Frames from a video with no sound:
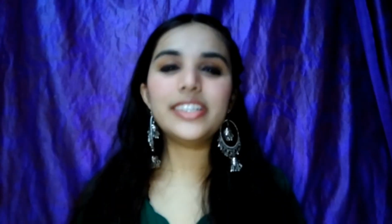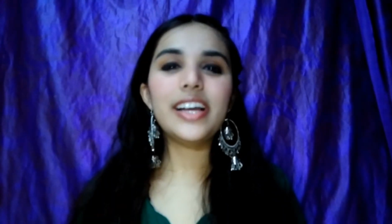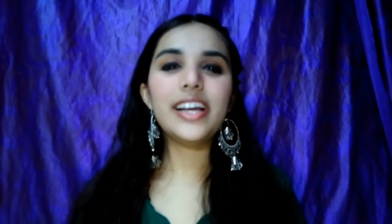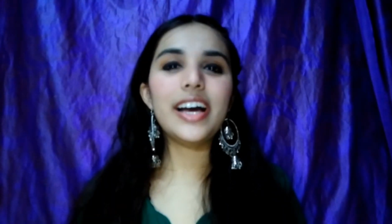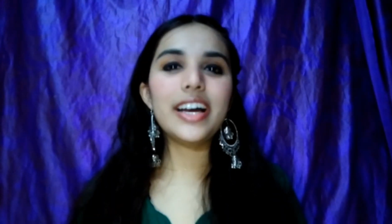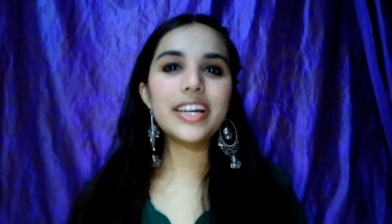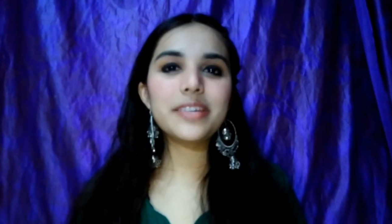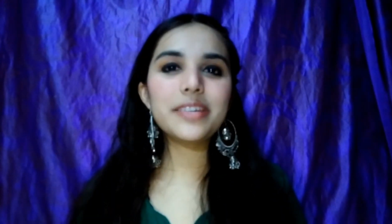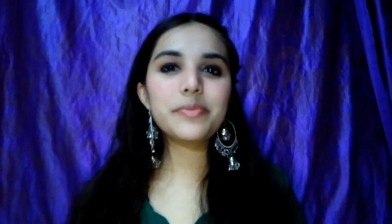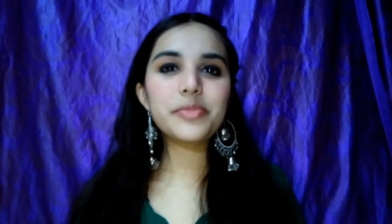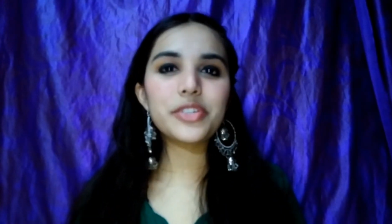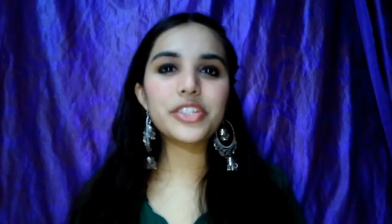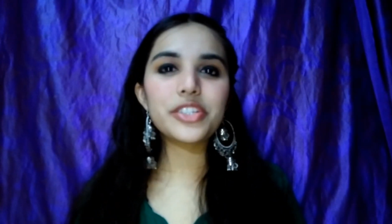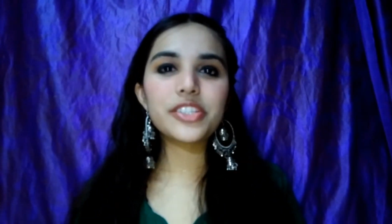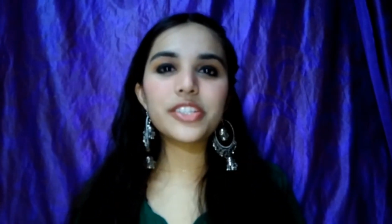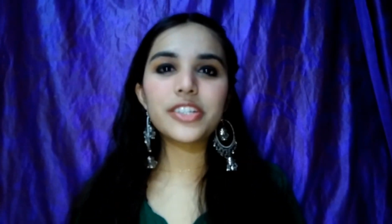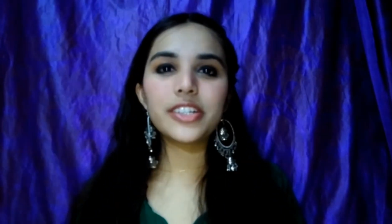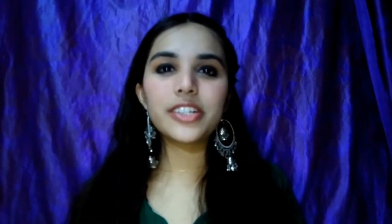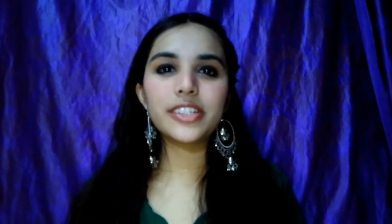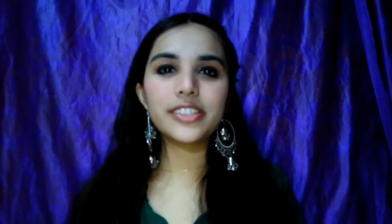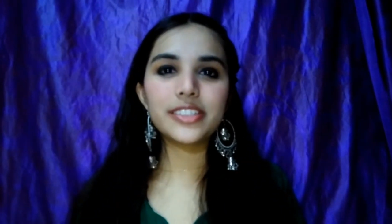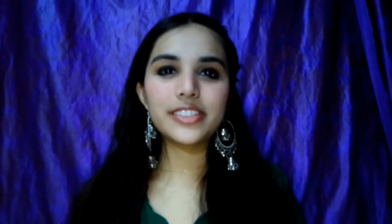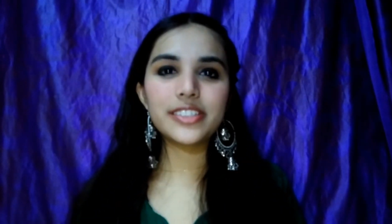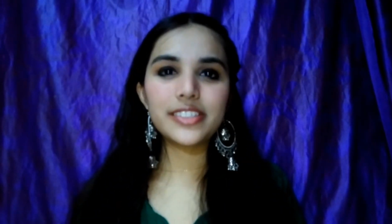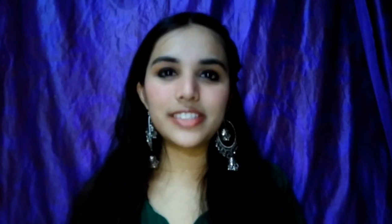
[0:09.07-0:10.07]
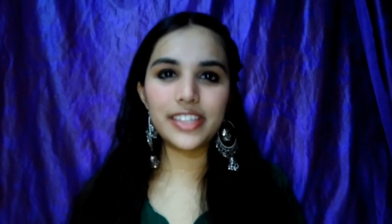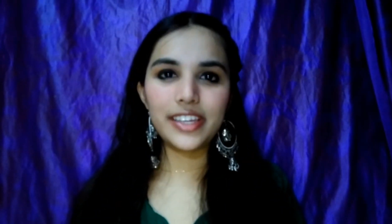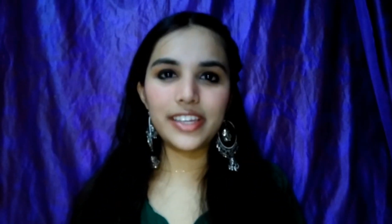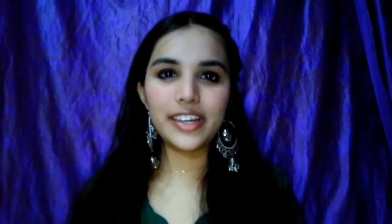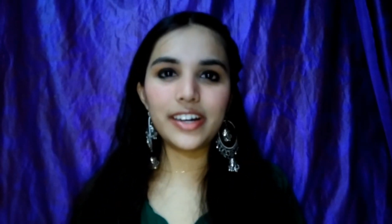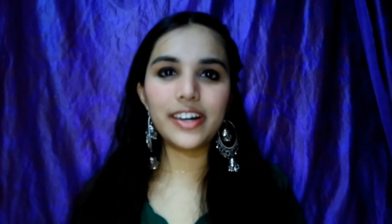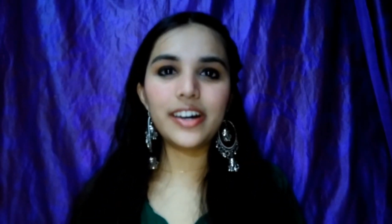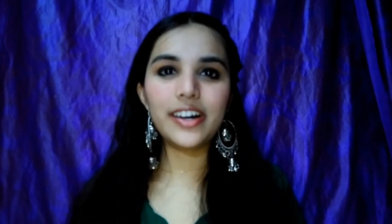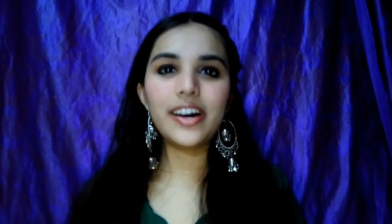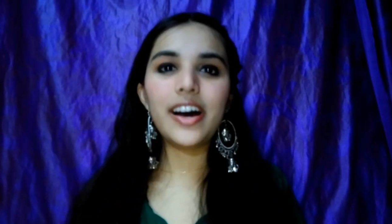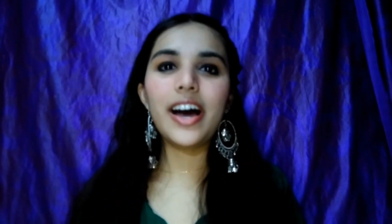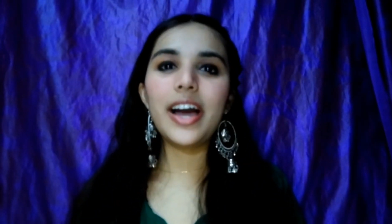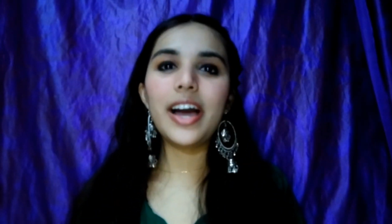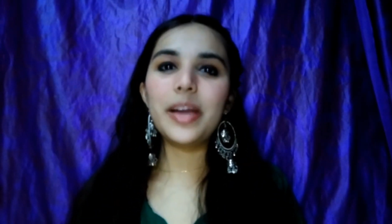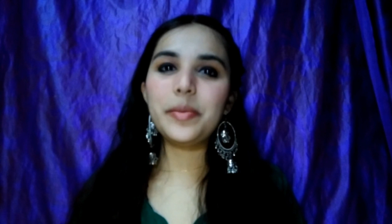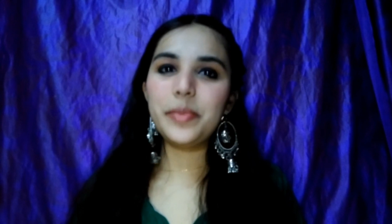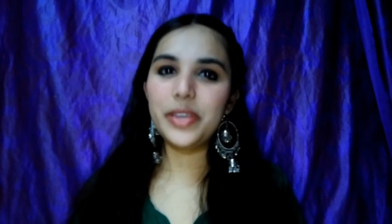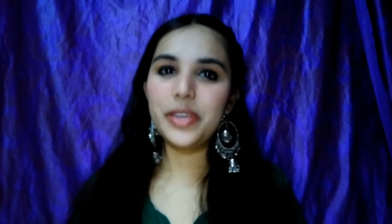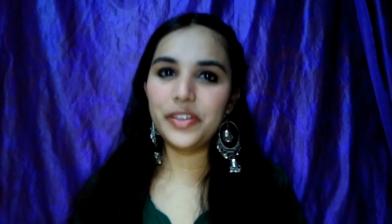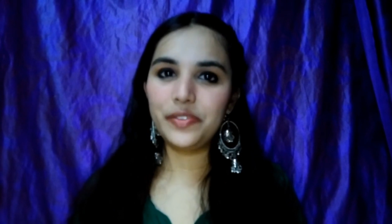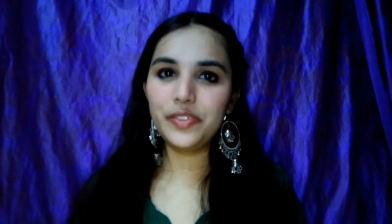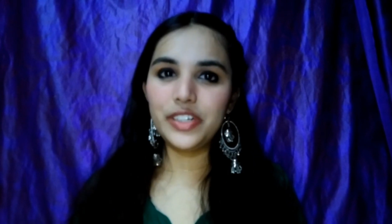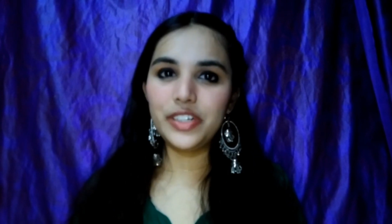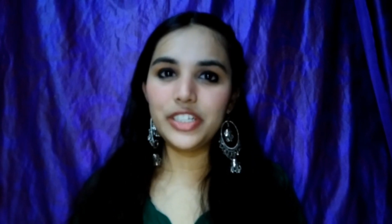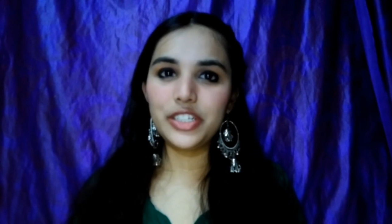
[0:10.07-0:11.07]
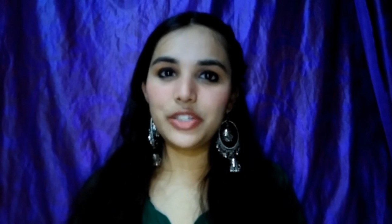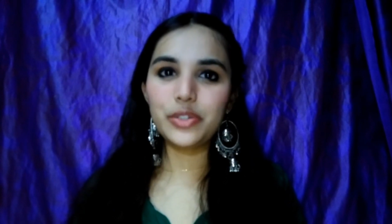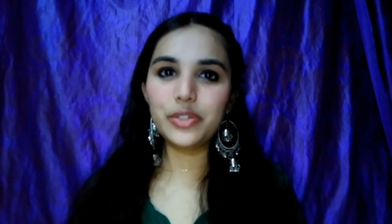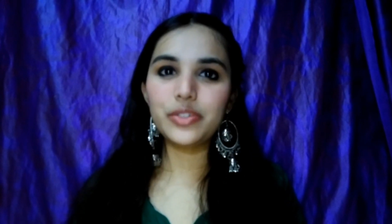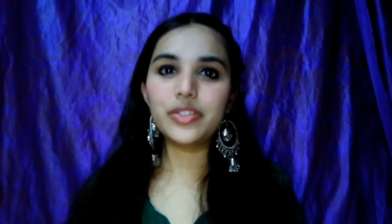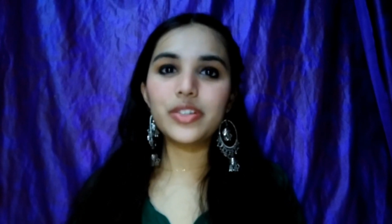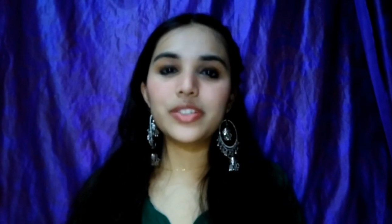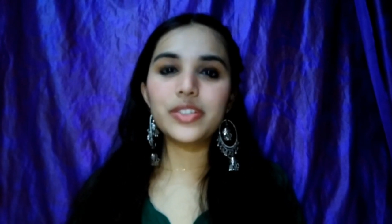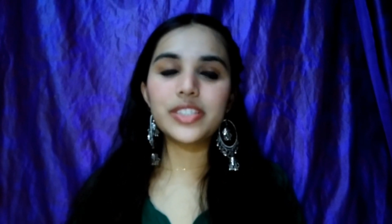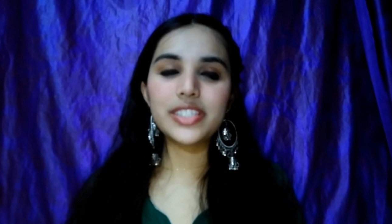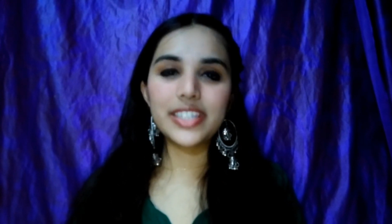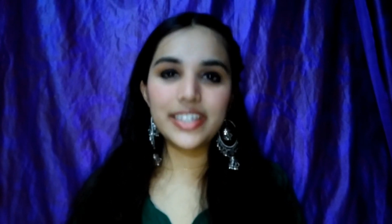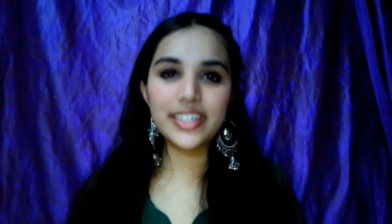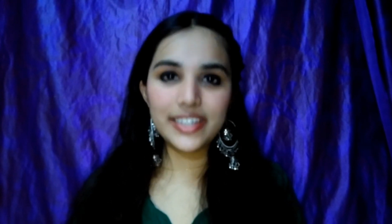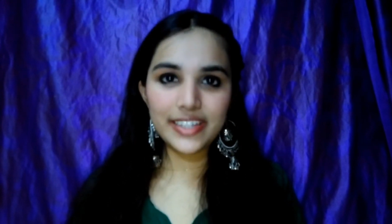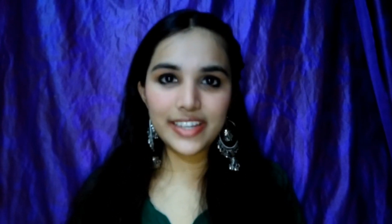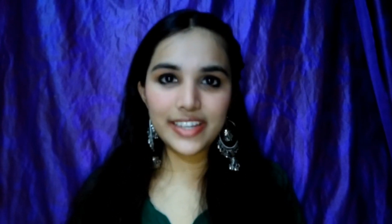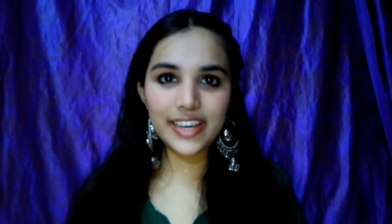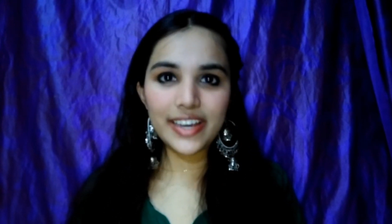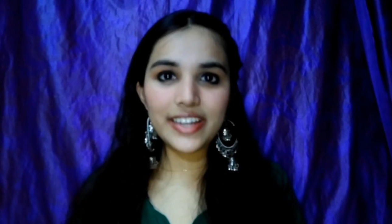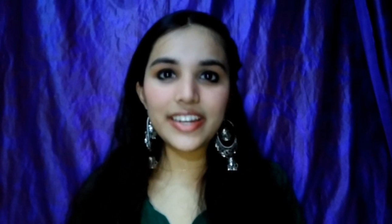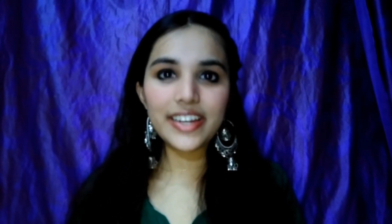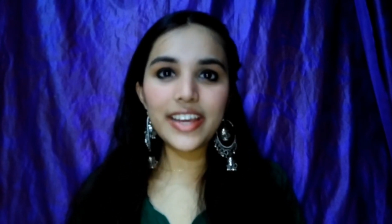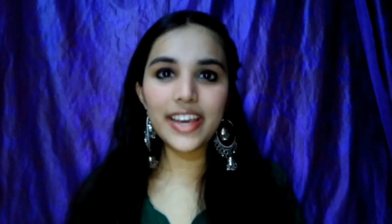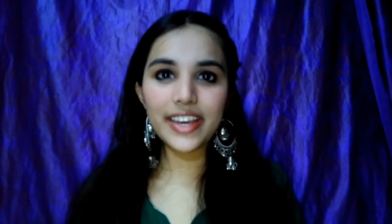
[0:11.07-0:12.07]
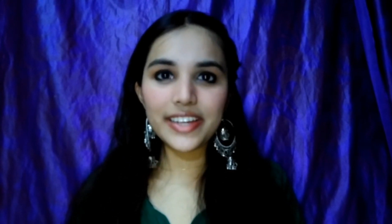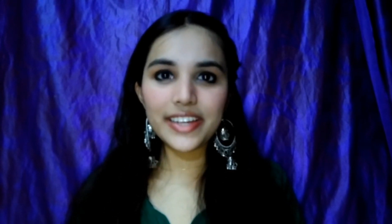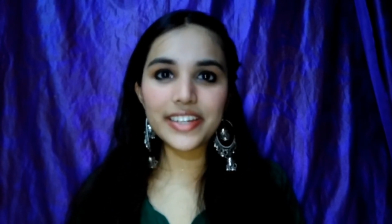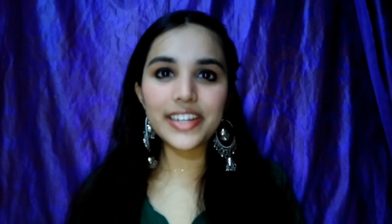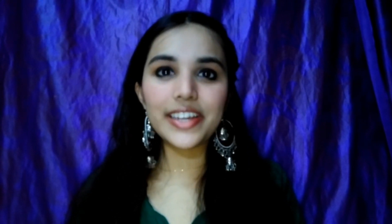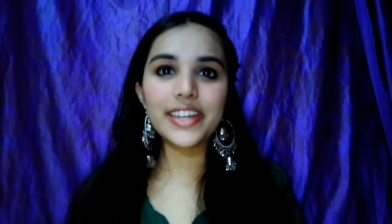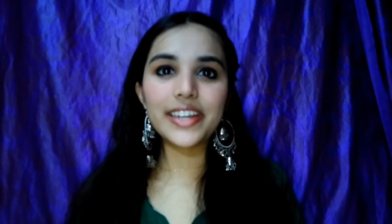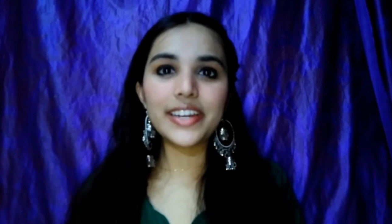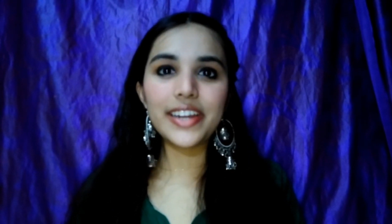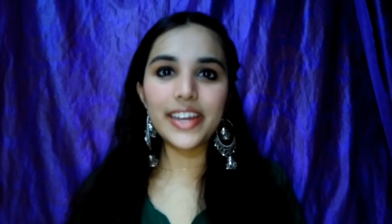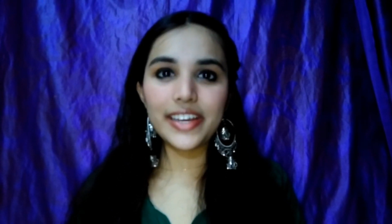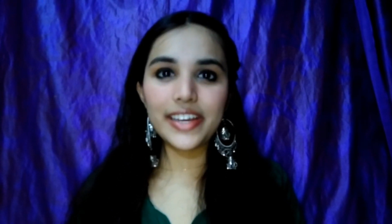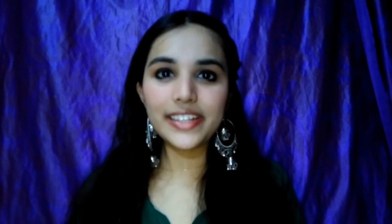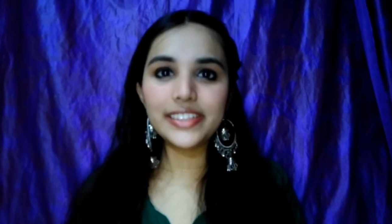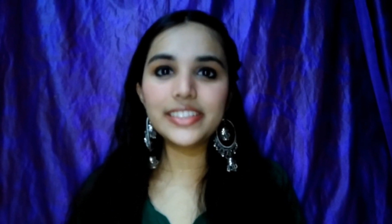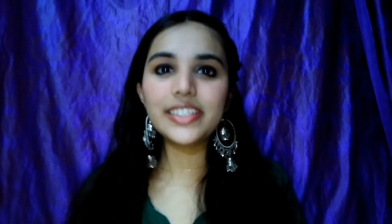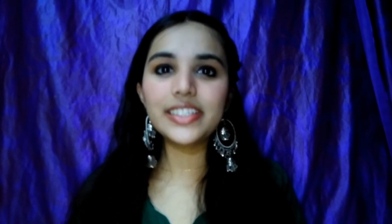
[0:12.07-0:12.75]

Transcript: I am just another Sneha. I make videos on skincare, haircare, health.